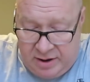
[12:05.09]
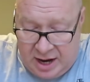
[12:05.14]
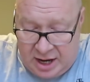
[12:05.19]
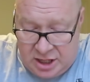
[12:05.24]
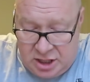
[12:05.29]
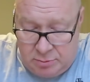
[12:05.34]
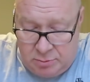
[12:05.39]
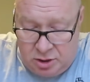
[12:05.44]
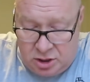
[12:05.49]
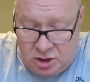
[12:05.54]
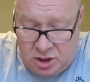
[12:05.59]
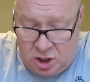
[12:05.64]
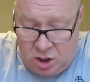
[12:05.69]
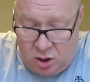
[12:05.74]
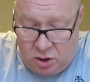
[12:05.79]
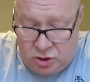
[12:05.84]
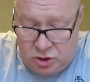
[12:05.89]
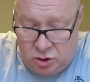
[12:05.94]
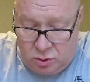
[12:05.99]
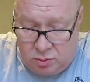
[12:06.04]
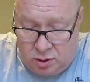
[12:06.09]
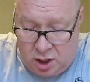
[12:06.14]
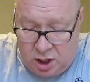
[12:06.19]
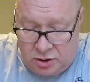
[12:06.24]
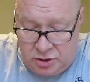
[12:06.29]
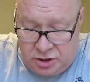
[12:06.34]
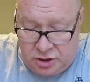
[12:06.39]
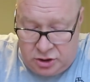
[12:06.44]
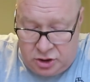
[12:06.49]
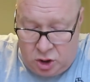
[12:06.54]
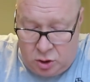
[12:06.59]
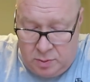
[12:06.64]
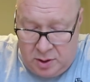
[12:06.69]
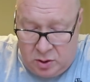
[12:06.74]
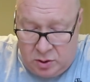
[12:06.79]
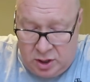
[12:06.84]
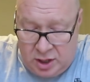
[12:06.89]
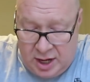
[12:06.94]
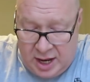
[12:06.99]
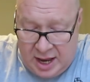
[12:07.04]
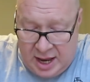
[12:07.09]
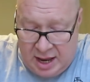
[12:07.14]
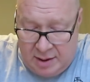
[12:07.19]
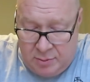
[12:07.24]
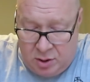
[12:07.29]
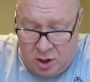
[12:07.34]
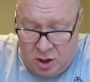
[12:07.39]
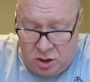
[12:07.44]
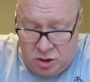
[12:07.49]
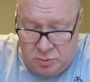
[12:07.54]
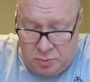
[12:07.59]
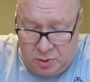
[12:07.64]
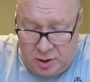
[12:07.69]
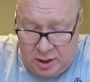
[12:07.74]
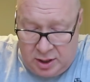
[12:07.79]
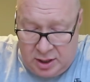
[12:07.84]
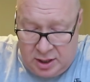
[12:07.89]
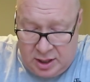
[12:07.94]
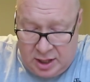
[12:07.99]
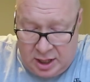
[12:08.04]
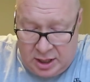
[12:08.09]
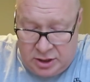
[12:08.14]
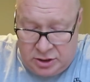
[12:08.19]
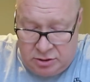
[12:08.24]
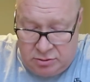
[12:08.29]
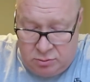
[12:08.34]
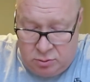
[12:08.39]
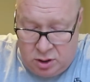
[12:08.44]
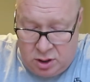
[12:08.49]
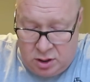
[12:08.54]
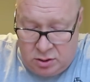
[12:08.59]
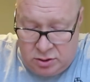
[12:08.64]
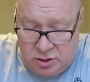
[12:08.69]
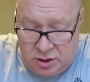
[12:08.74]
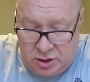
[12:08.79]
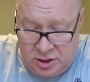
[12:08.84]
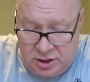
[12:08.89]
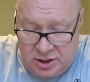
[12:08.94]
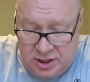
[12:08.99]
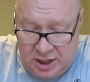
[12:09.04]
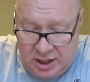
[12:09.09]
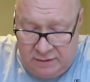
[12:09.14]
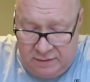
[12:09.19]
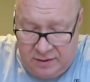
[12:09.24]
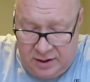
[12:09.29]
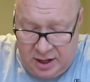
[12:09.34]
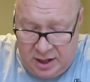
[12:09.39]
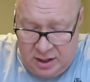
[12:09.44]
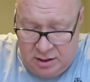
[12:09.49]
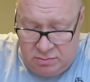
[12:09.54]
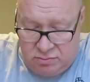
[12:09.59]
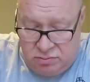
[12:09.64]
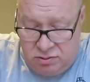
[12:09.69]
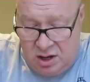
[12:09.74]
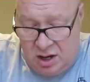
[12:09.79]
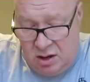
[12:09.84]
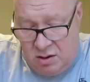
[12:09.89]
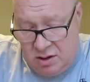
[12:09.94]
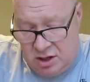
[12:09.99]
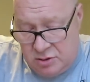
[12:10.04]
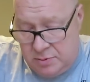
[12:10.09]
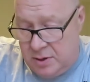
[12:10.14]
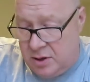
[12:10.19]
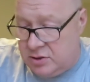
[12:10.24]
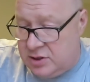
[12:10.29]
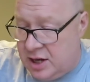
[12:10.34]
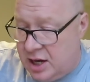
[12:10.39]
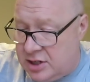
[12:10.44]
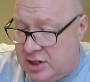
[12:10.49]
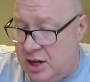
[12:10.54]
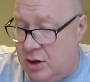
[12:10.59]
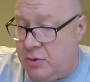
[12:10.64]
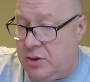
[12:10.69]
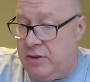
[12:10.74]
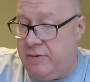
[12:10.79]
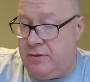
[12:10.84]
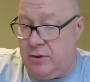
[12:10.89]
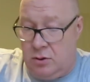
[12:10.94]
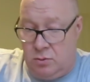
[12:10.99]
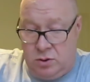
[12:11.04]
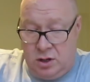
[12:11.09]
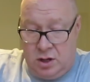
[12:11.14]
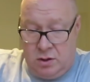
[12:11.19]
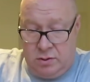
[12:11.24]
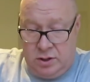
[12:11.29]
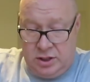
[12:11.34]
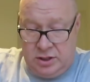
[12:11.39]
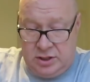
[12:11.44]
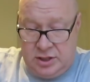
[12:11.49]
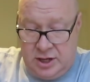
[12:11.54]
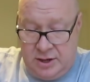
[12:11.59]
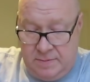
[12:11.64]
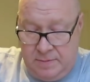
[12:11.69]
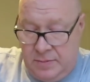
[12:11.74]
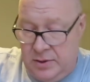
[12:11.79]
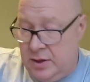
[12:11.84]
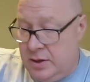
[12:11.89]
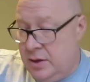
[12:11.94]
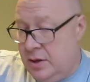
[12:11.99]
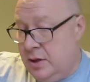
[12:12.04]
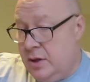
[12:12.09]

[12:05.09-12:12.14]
Attenborough's clocked up close to 2 million air miles, bringing the nature world to the TV. Well, I suppose that's healthy for the world, isn't it?